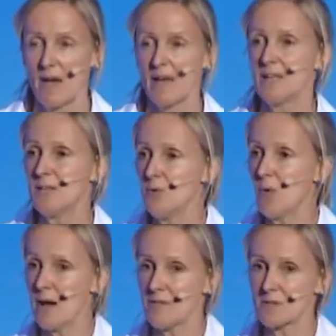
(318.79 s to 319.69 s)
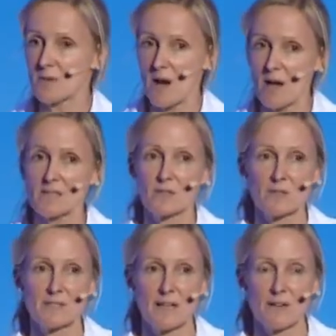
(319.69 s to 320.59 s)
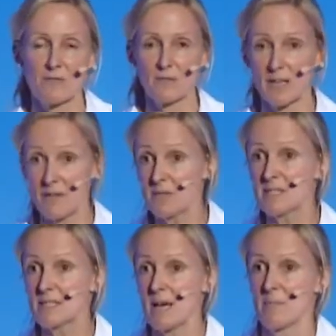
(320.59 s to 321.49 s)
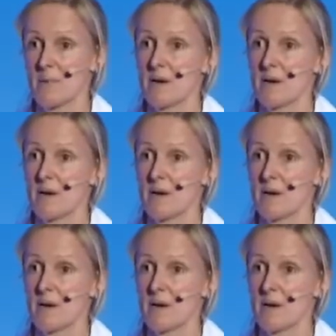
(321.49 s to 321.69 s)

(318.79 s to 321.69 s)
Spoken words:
and you have to ask yourself with every step,